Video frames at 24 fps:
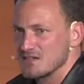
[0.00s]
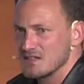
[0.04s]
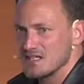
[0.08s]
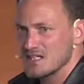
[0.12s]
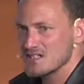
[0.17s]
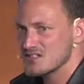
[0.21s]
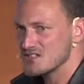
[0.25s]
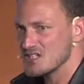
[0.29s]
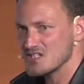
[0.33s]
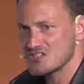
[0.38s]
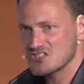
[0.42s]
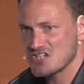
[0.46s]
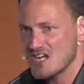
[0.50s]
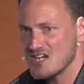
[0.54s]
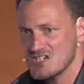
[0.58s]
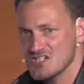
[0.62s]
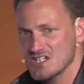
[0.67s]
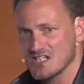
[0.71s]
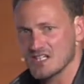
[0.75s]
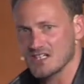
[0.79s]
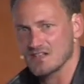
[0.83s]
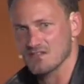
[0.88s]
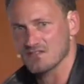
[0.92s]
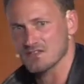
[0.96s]
It's not
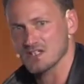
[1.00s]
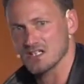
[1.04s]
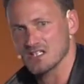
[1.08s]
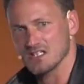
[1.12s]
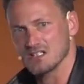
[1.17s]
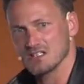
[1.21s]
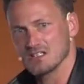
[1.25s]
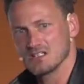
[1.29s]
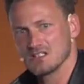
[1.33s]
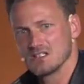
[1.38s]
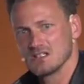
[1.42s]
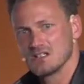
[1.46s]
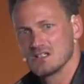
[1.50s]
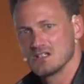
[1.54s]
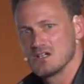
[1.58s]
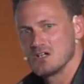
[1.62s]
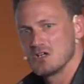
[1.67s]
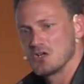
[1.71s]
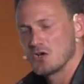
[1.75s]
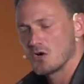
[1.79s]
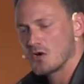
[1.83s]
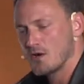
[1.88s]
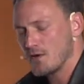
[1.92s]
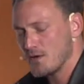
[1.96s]
changing anything.
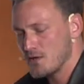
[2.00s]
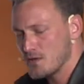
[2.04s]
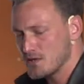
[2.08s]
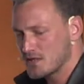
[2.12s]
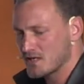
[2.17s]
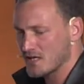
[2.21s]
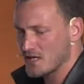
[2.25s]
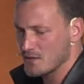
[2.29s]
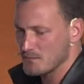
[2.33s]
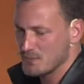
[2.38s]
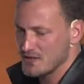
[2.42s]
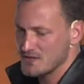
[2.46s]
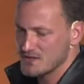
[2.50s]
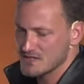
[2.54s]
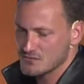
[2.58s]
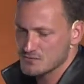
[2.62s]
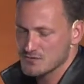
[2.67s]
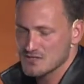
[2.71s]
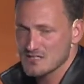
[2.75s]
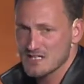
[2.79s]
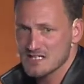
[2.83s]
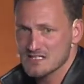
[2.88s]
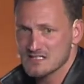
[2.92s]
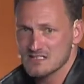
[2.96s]
Another campaign, this
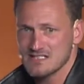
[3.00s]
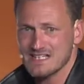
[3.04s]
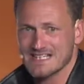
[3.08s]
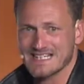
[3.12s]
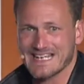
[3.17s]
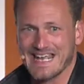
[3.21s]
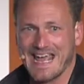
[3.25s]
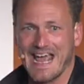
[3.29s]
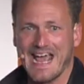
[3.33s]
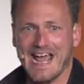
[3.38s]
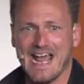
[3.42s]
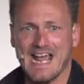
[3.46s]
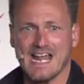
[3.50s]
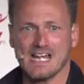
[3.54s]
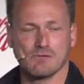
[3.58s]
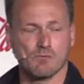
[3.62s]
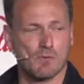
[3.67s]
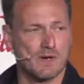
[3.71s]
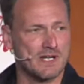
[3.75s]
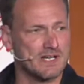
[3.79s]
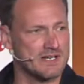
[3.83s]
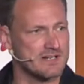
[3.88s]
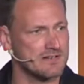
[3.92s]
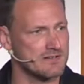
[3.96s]
was actually a Cannes
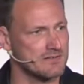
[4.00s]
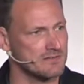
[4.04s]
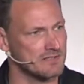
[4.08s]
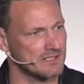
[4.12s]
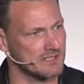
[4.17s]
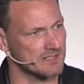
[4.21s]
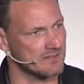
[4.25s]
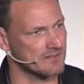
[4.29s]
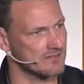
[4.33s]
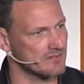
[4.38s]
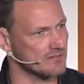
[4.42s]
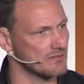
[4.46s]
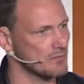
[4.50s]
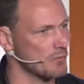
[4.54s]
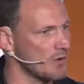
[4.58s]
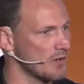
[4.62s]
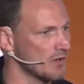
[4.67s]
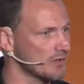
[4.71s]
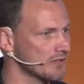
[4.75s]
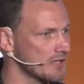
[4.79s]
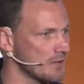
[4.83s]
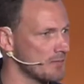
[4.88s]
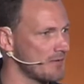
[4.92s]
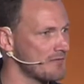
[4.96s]
winner. It's the
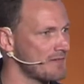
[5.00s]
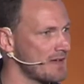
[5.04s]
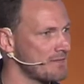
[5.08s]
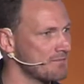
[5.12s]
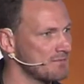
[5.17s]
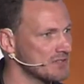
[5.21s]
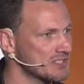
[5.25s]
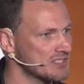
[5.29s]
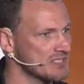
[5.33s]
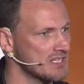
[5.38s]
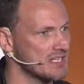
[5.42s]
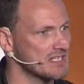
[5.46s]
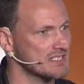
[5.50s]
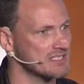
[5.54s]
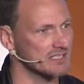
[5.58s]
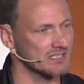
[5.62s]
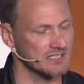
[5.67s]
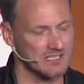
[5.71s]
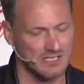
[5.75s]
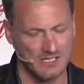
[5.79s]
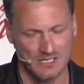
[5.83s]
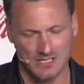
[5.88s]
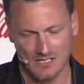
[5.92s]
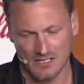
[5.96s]
World Cup of Advertising.
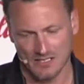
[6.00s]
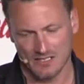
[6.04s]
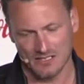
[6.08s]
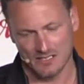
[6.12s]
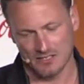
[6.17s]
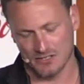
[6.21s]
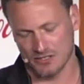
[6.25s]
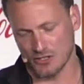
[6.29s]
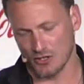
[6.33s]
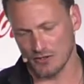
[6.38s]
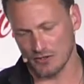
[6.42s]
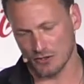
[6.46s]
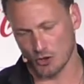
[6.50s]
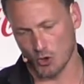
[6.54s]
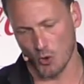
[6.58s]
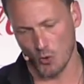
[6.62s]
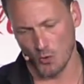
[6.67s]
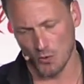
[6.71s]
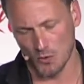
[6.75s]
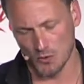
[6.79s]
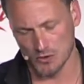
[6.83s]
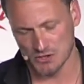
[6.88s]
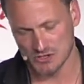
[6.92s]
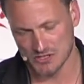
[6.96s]
It got a
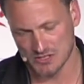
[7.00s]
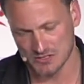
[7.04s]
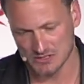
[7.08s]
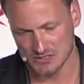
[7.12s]
gold.